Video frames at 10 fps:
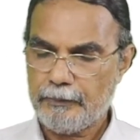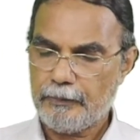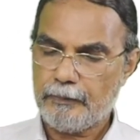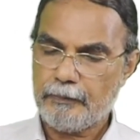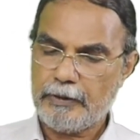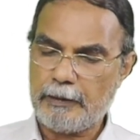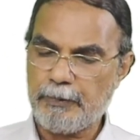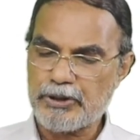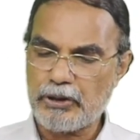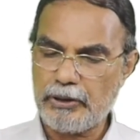the
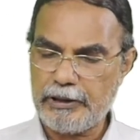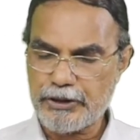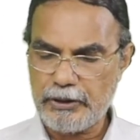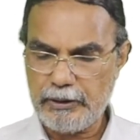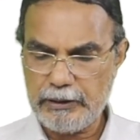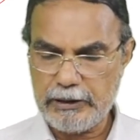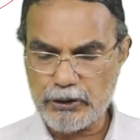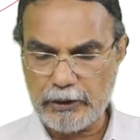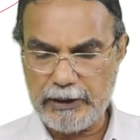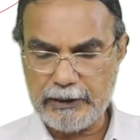representation is
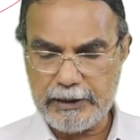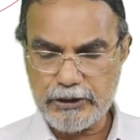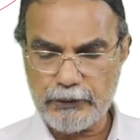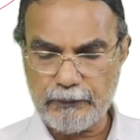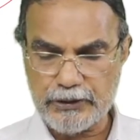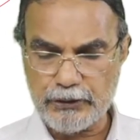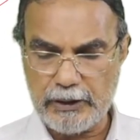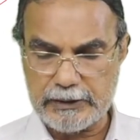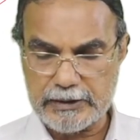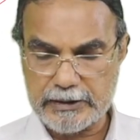only a case of
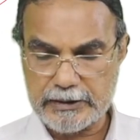resonance,